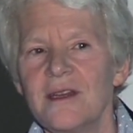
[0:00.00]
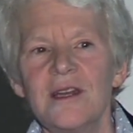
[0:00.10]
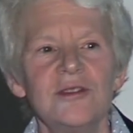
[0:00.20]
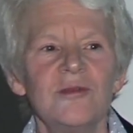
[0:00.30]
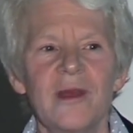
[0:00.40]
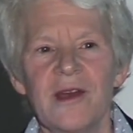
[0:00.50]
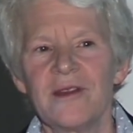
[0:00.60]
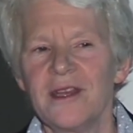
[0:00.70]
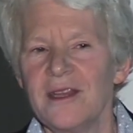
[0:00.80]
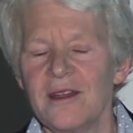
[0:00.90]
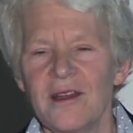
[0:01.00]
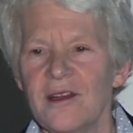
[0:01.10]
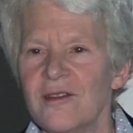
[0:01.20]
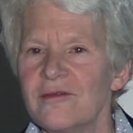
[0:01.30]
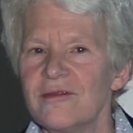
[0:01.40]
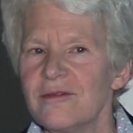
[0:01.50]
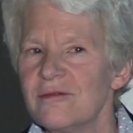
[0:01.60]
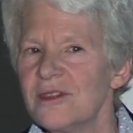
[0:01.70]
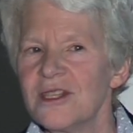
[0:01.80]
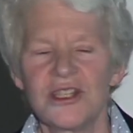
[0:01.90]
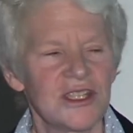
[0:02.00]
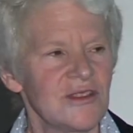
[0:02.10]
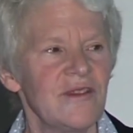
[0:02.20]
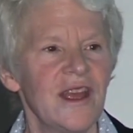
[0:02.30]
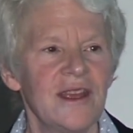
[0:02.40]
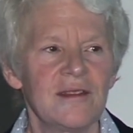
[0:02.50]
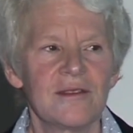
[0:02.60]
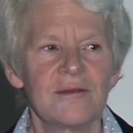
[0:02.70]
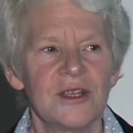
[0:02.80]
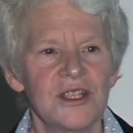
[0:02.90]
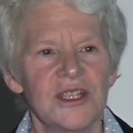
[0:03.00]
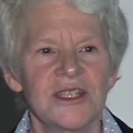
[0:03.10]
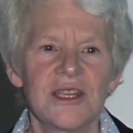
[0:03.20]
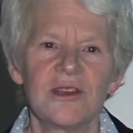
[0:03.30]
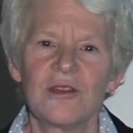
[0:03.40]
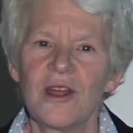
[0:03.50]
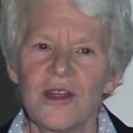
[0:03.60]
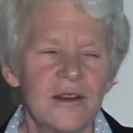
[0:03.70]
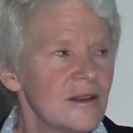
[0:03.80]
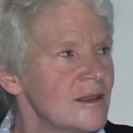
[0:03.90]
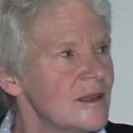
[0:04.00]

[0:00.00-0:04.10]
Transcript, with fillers: underbelly of religious faith, which is there are